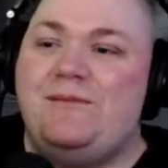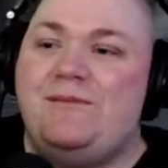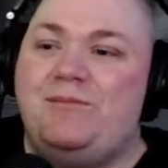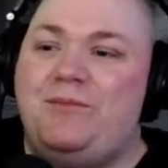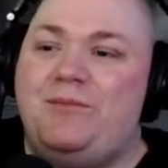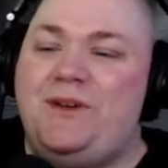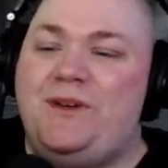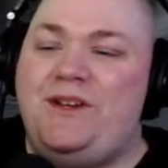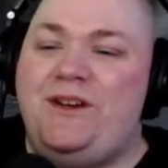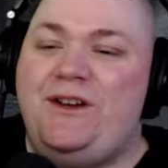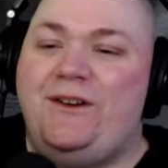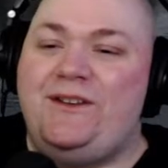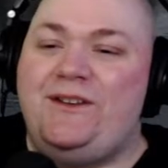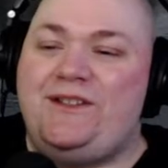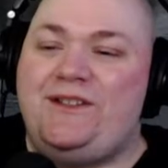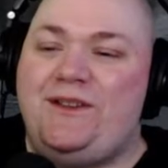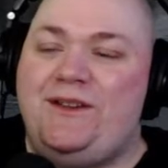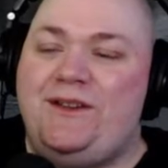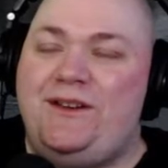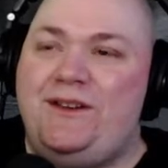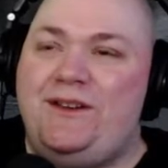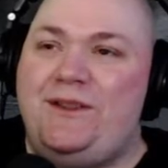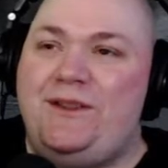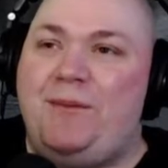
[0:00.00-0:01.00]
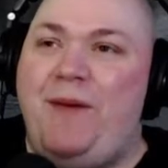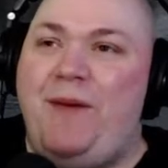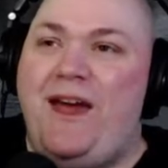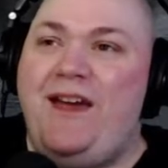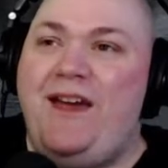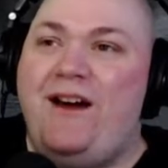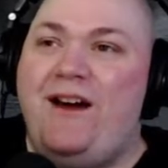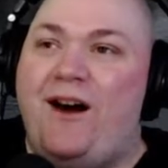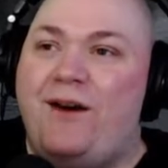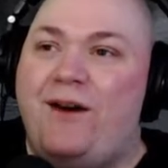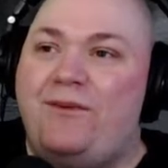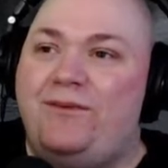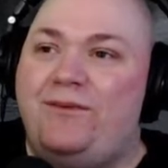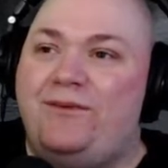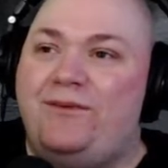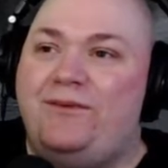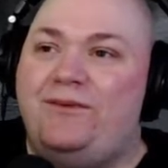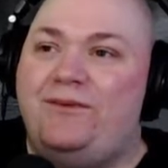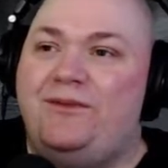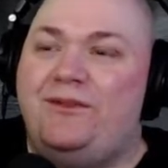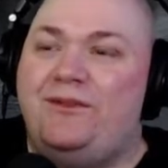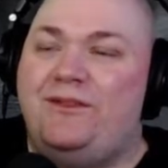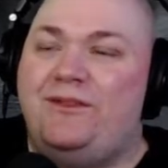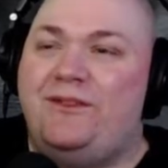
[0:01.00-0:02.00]
But here's the payoff.
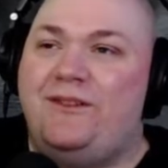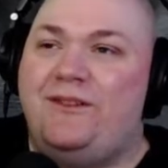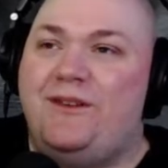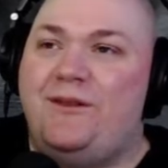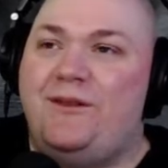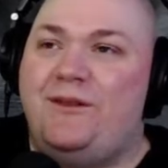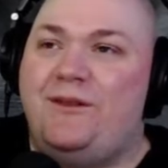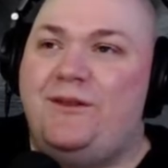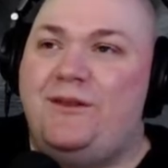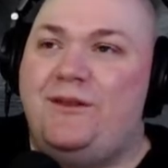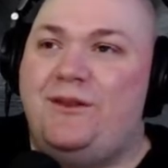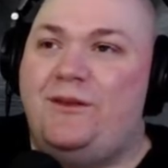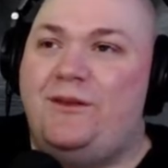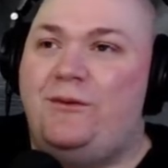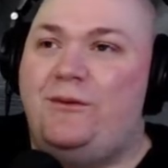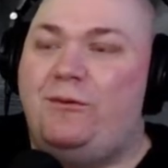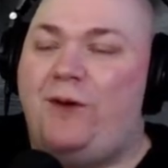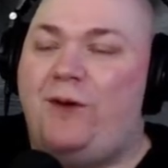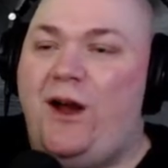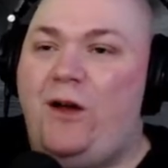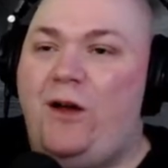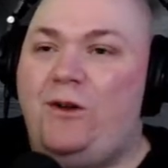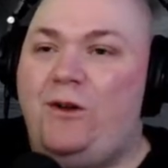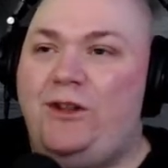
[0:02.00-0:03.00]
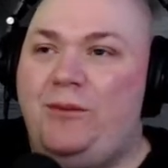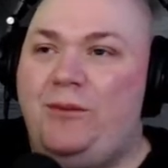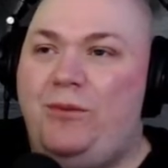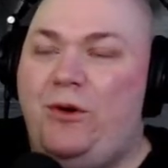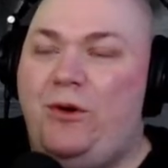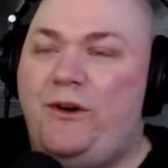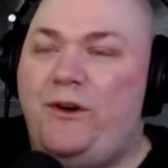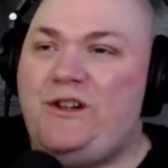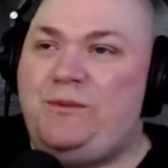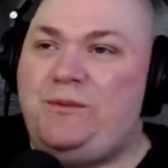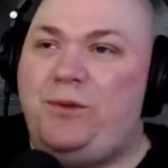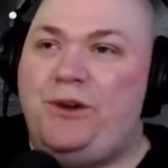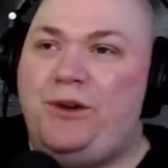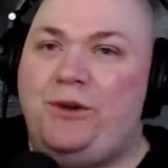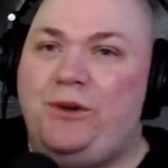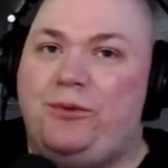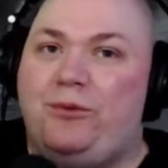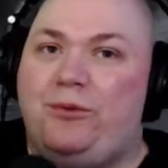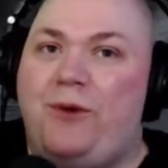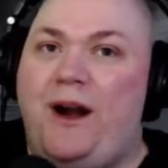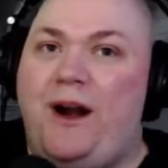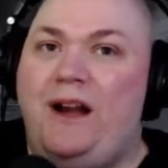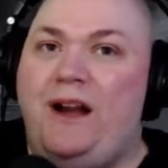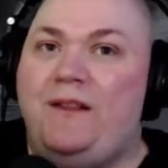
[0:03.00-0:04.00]
Rel and the boys put it
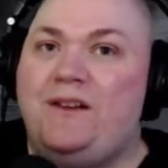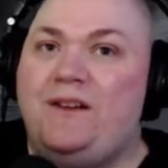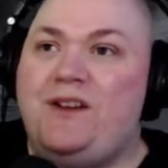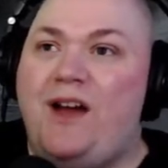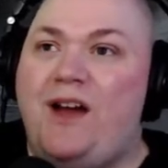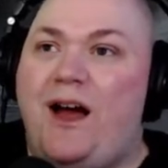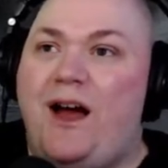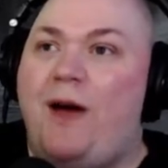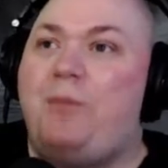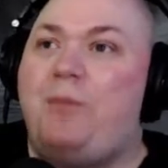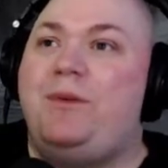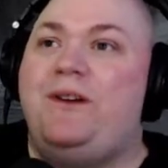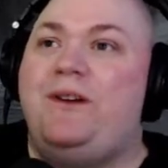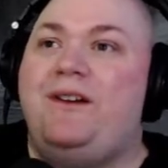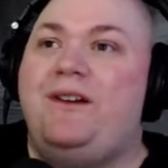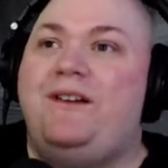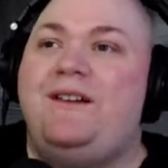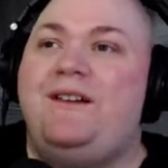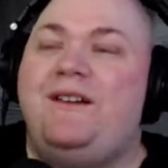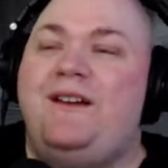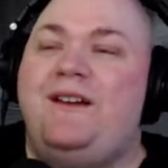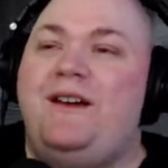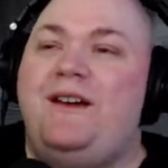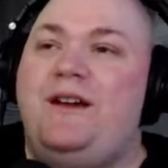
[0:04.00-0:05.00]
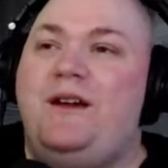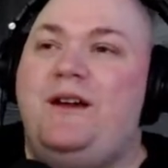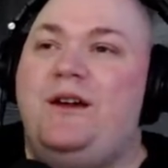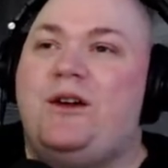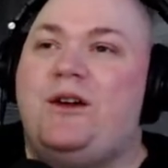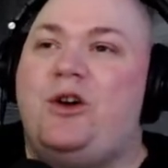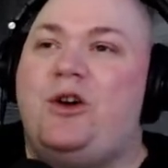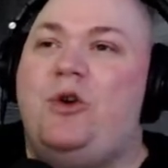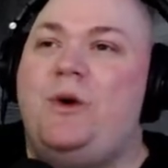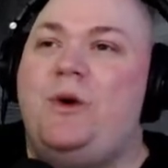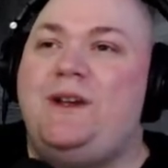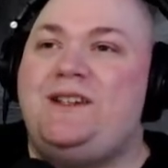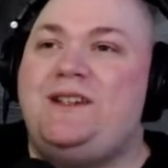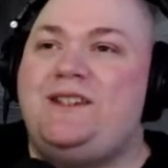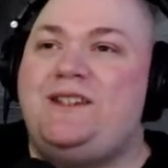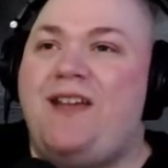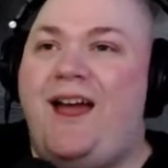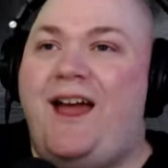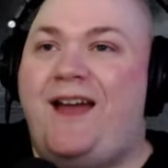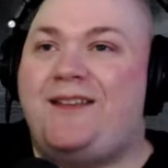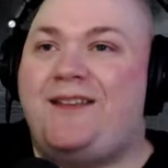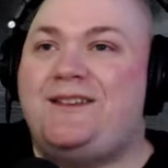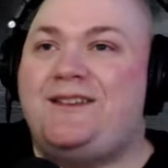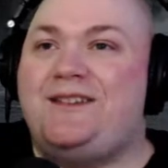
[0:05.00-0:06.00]
right at the top. Quick
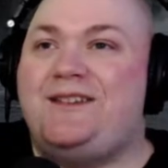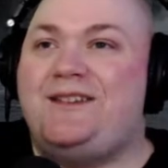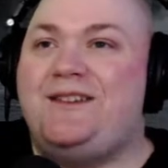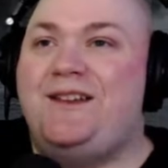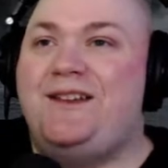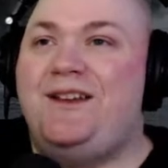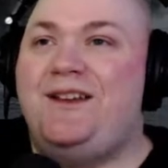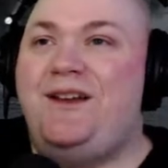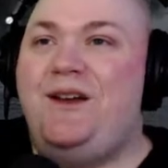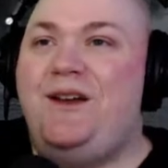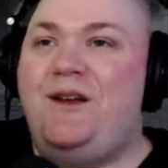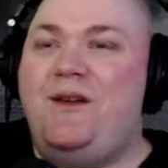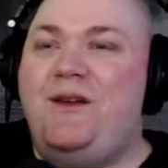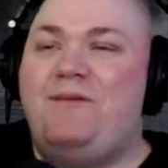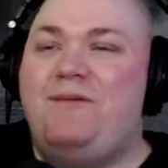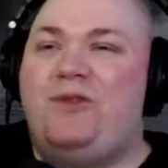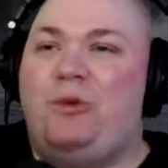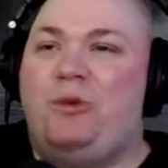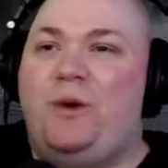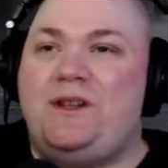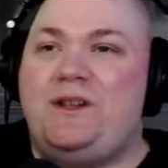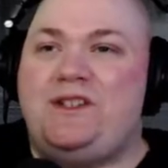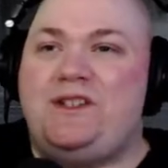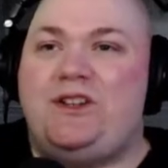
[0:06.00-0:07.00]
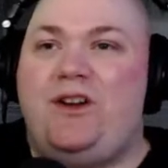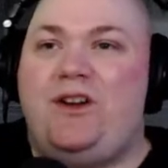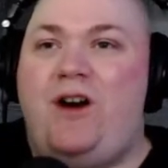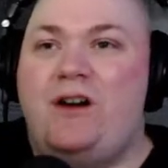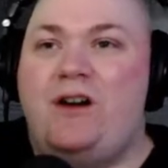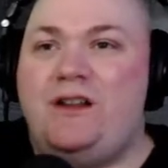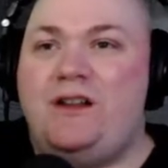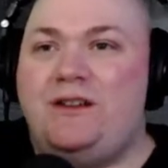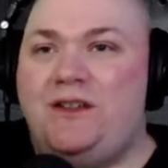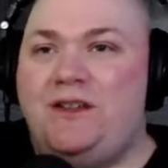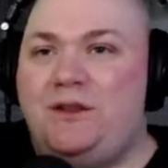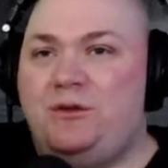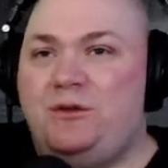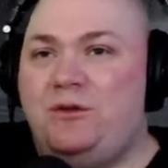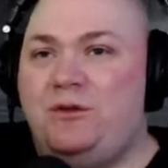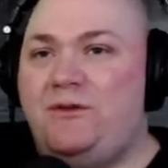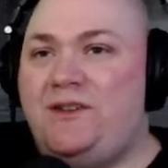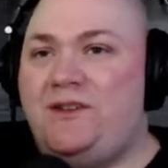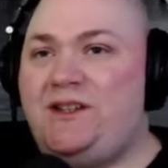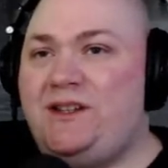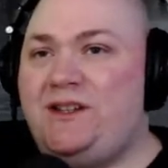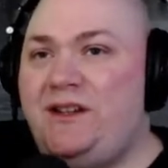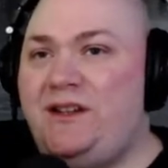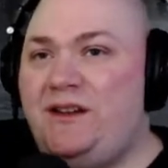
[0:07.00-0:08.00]
stats for what's gone into the
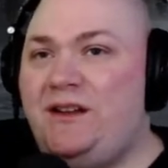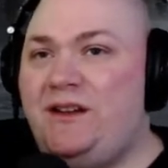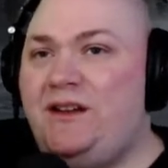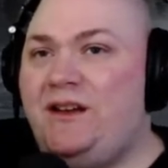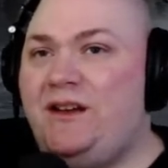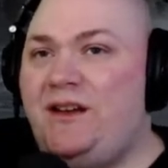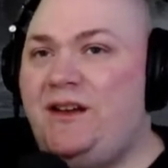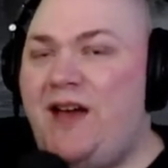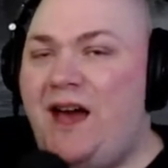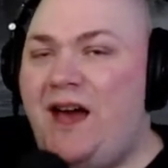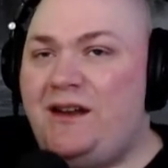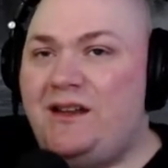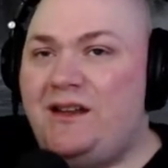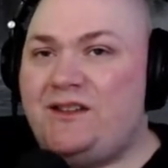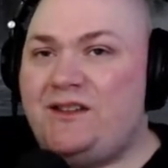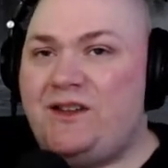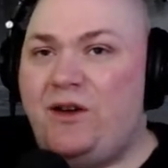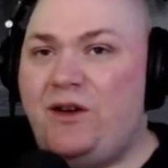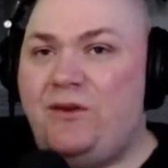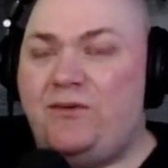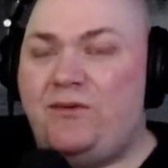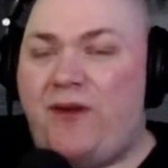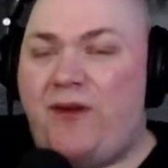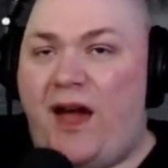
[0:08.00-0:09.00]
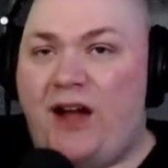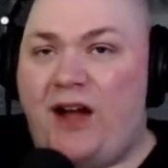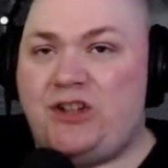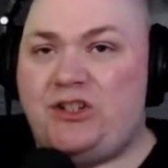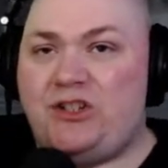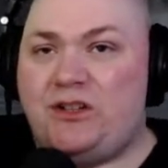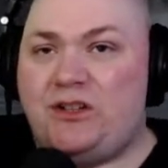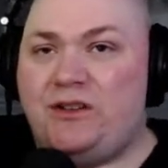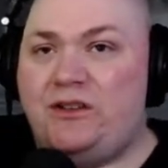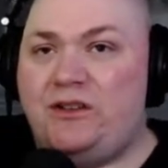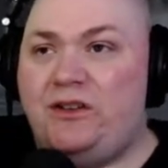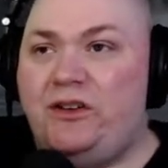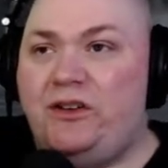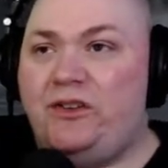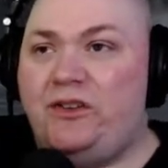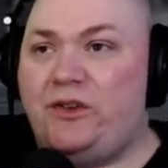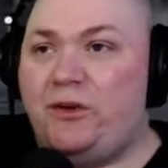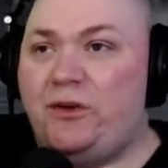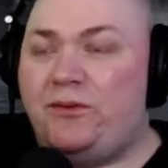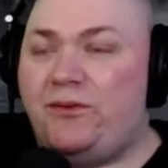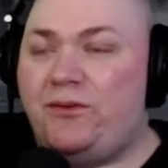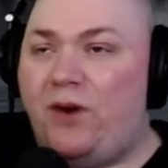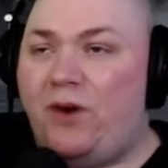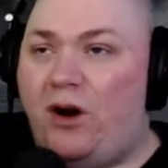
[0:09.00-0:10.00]
revisited NSO faction
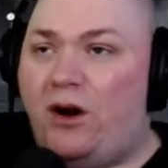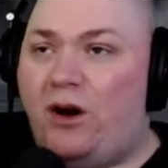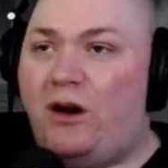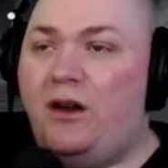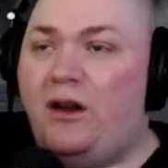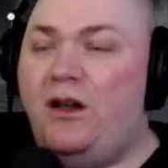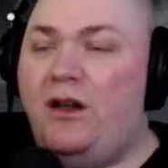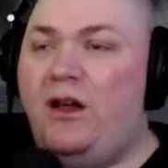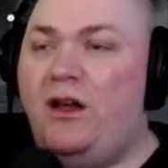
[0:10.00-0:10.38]
so far.